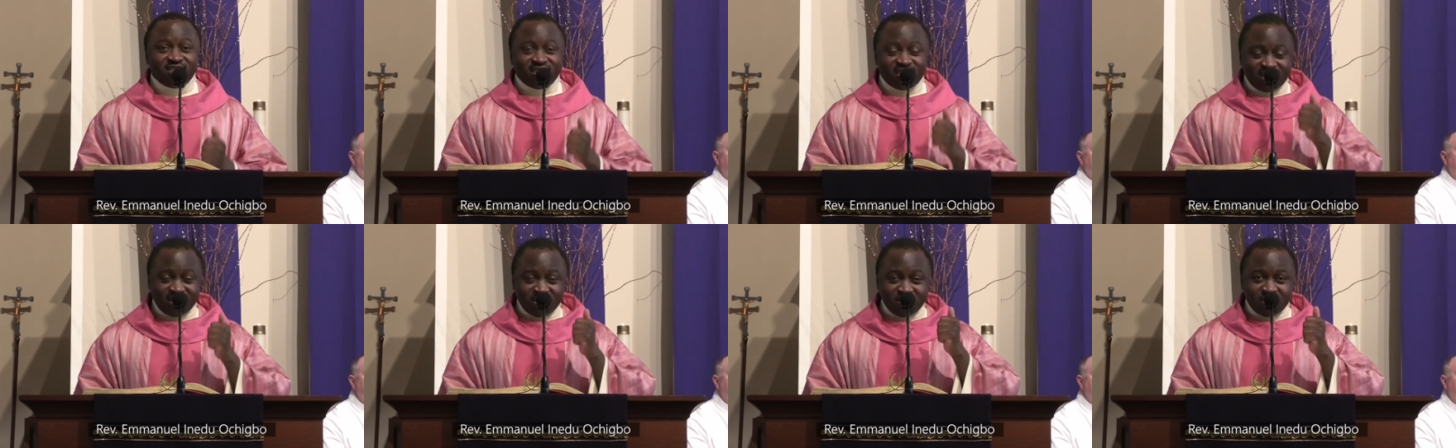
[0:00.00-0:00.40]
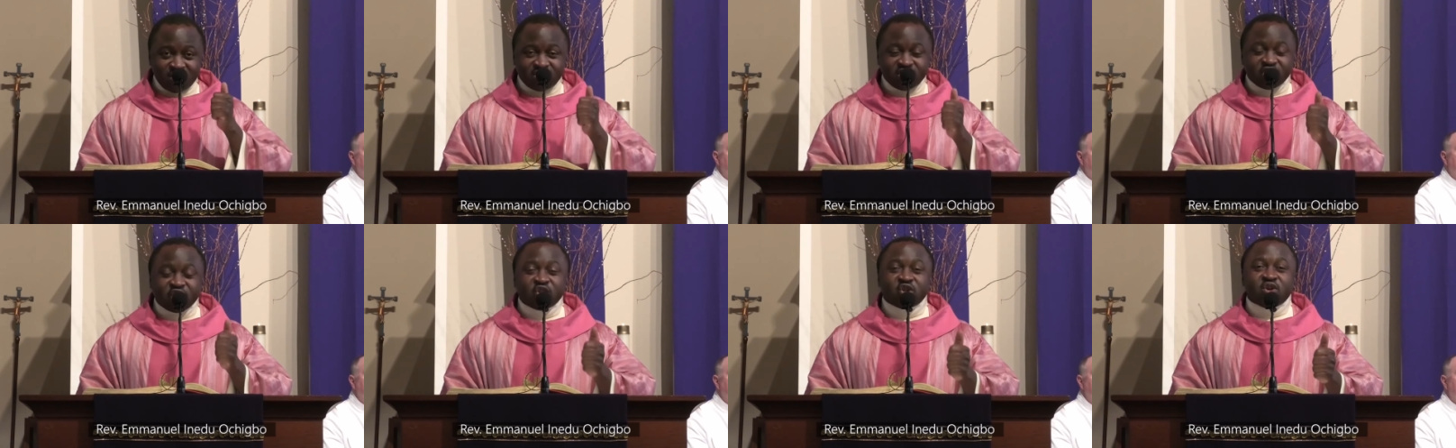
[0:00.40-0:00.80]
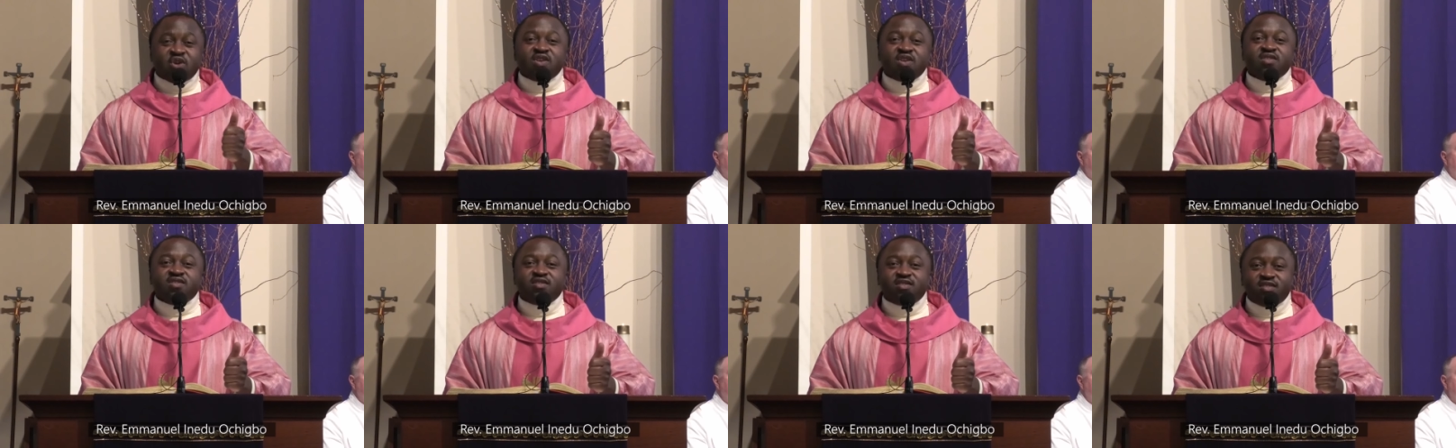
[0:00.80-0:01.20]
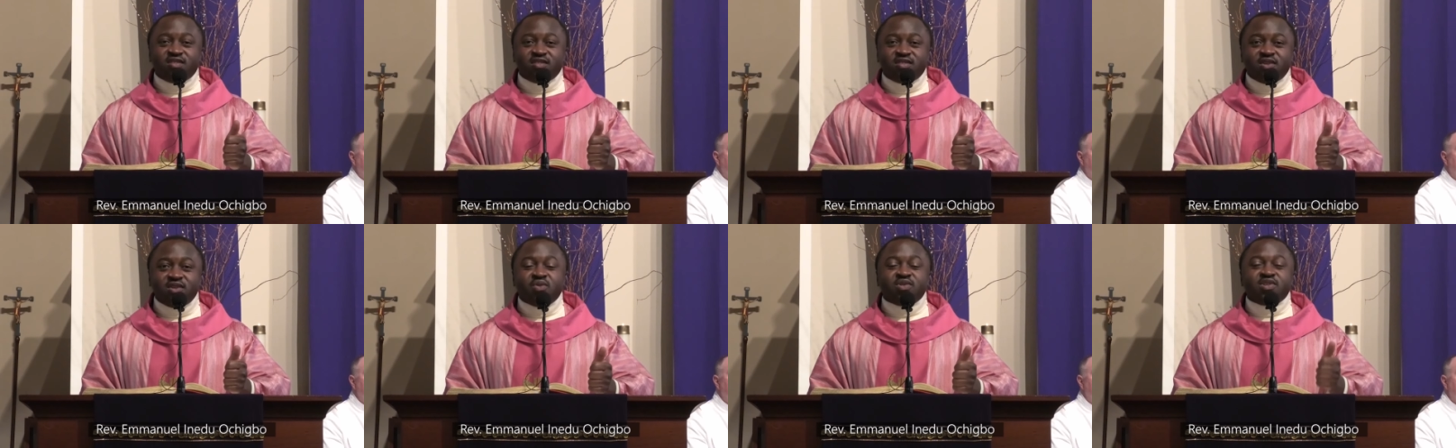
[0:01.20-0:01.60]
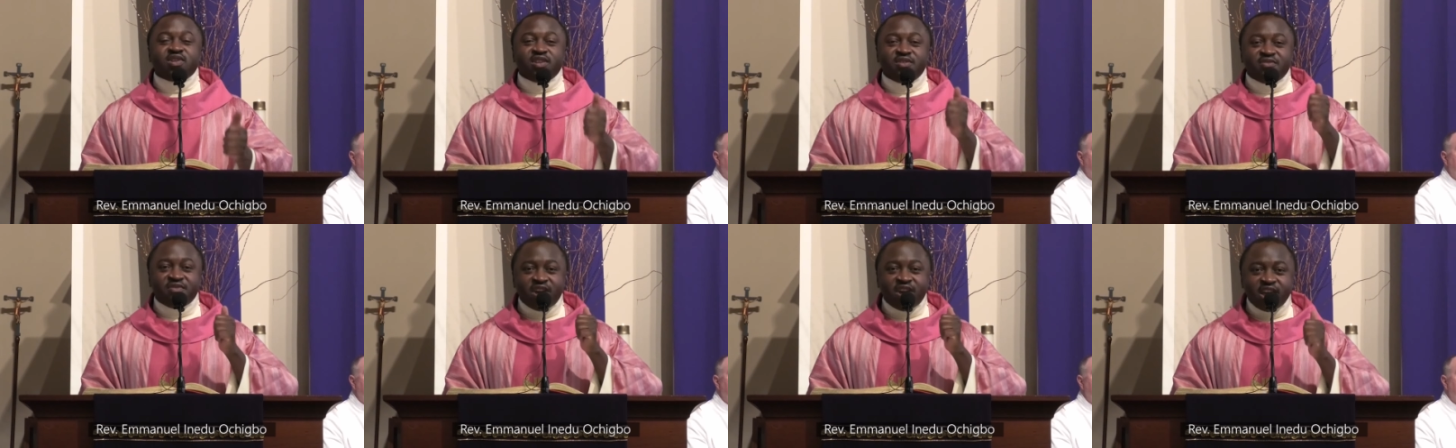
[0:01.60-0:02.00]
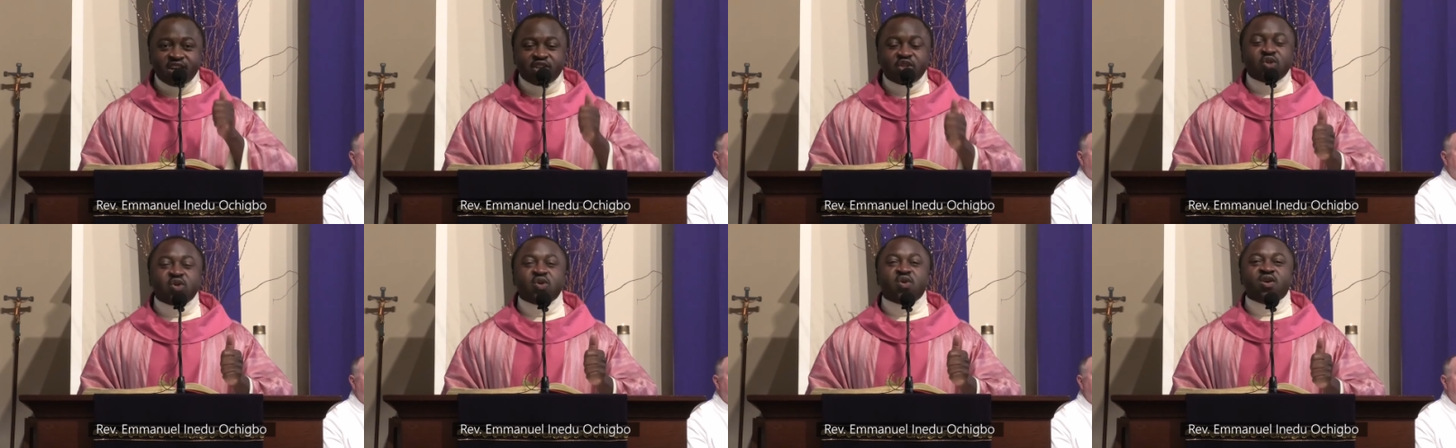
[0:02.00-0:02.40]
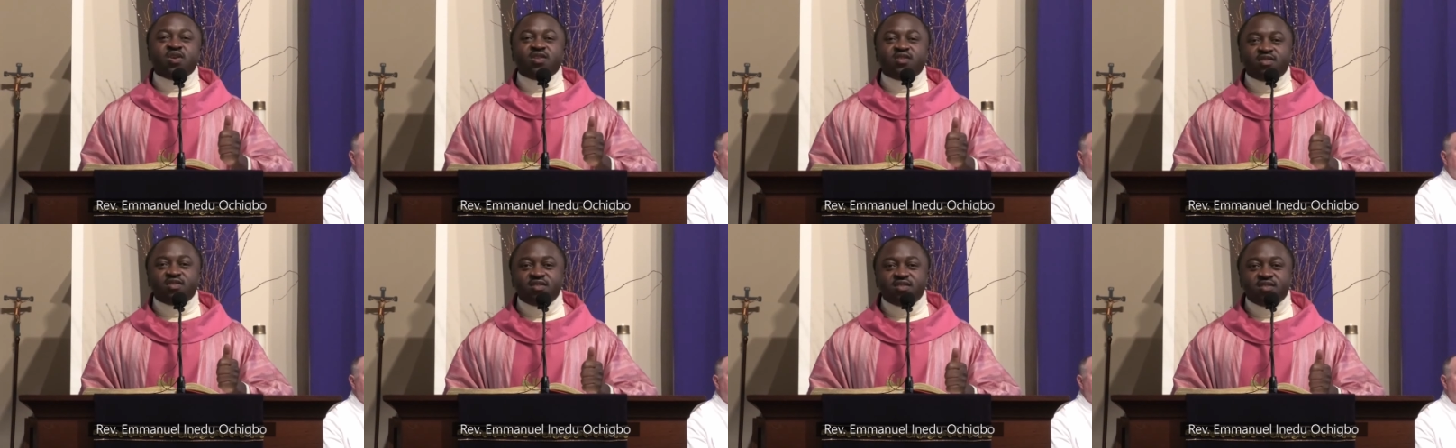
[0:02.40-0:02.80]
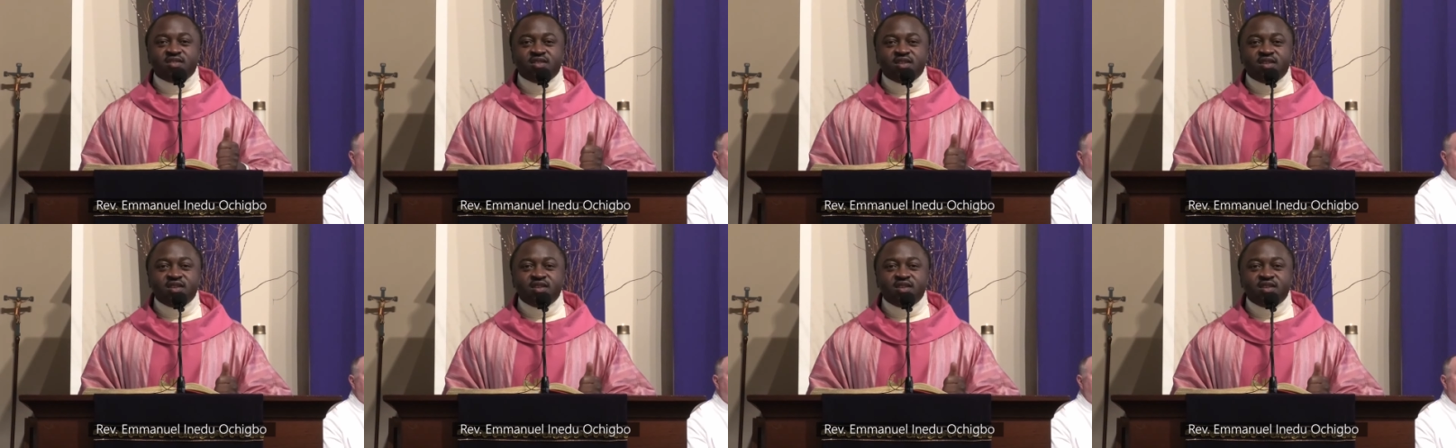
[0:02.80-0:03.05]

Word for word: And he was the choice, he was the divine choice.